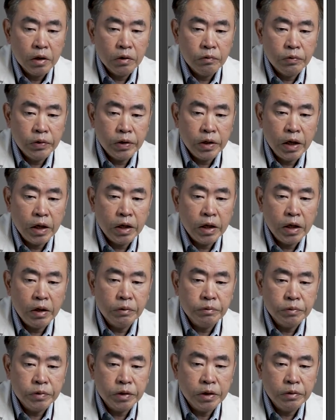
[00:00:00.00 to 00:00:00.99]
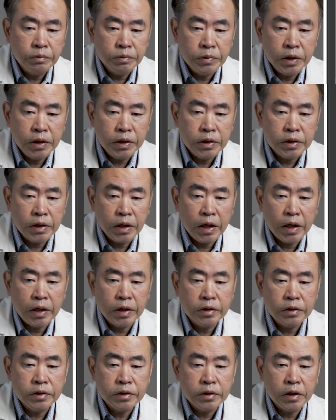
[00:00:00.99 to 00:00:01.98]
We had MGMT
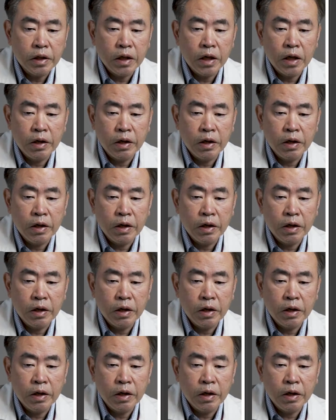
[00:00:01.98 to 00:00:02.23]
status,